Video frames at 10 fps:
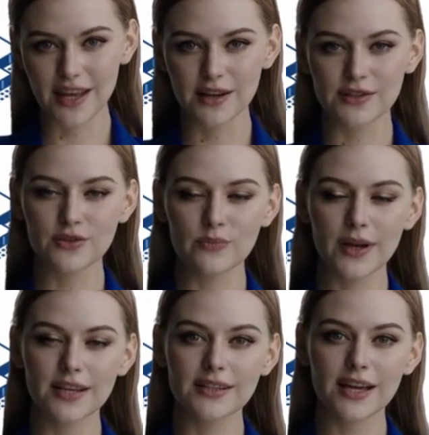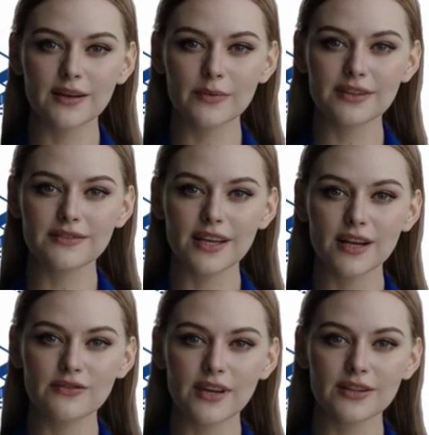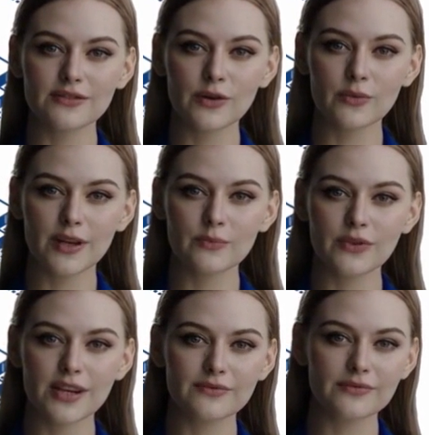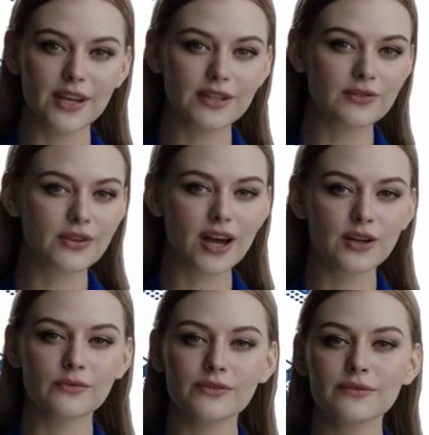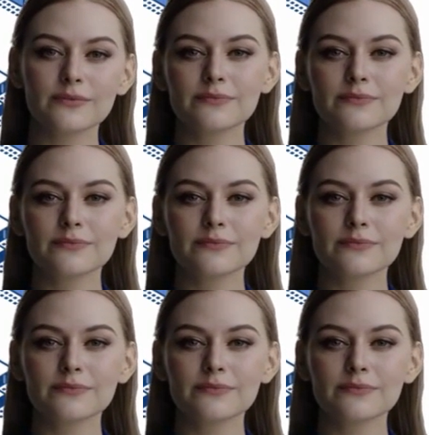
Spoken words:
and the domain name is the address where people can find your house.